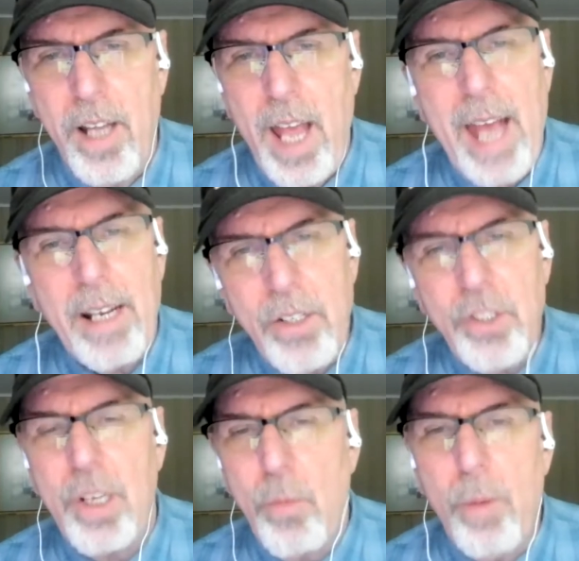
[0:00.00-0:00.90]
How
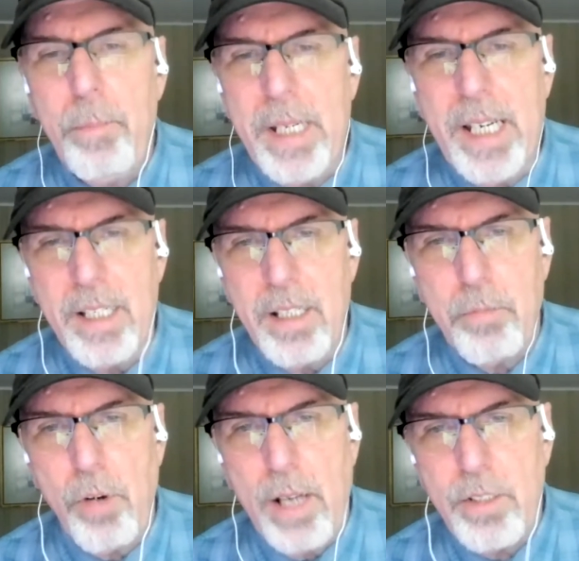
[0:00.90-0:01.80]
does someone begin the
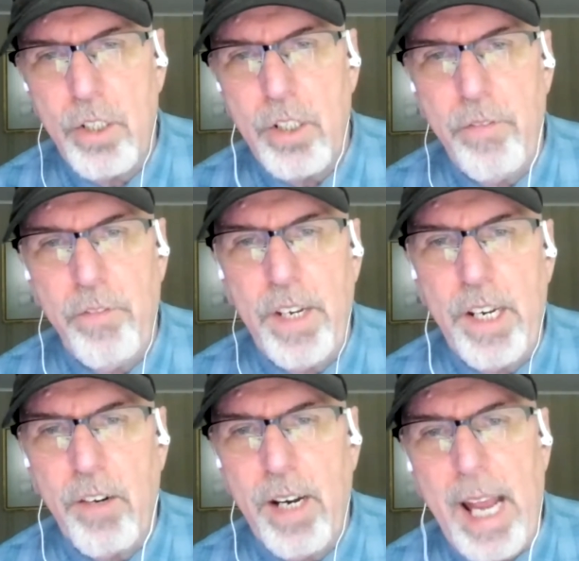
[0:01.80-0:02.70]
process of
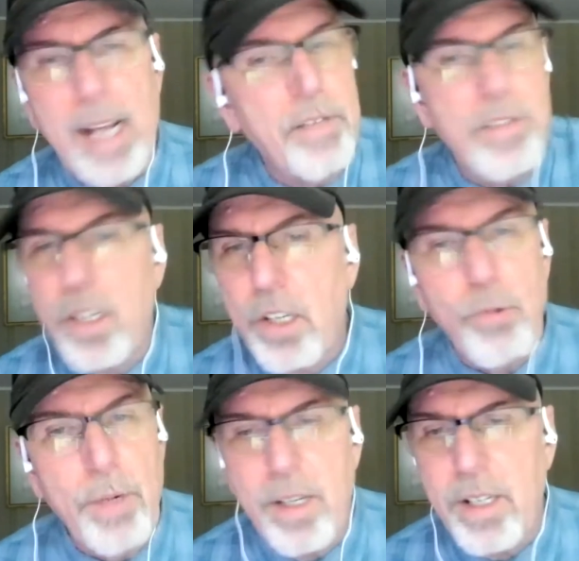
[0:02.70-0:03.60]
figuring out if their
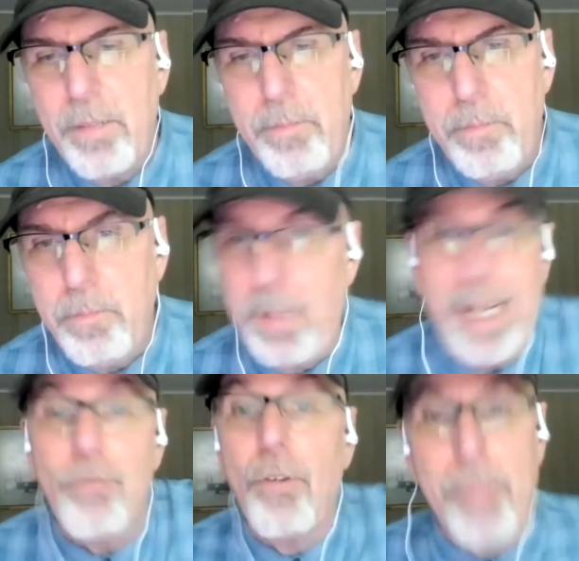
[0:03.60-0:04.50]
career can
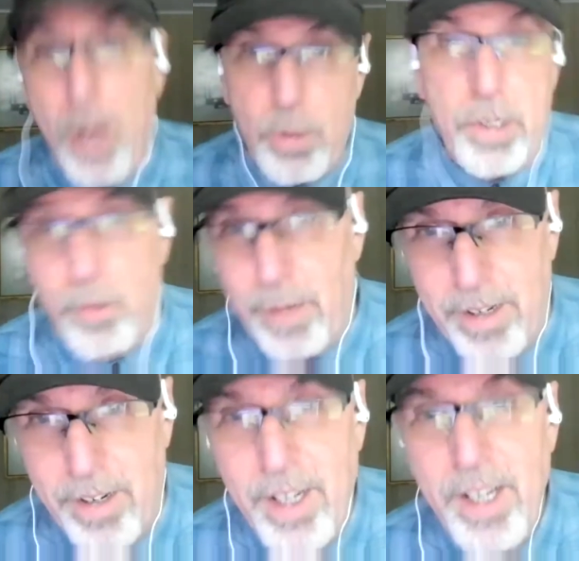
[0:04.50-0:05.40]
be a remote
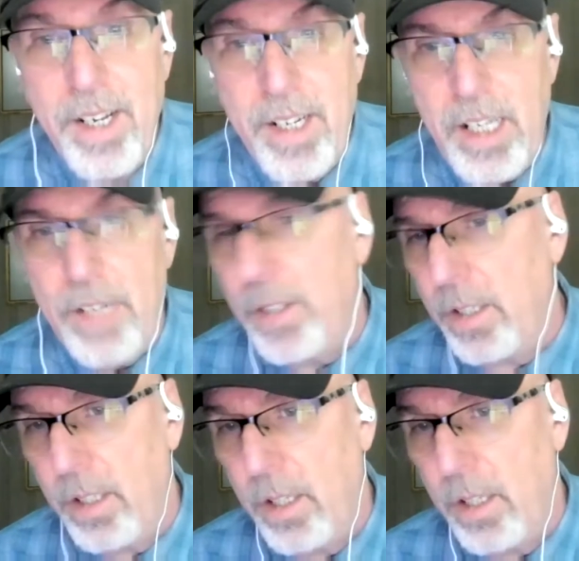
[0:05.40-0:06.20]
career, even?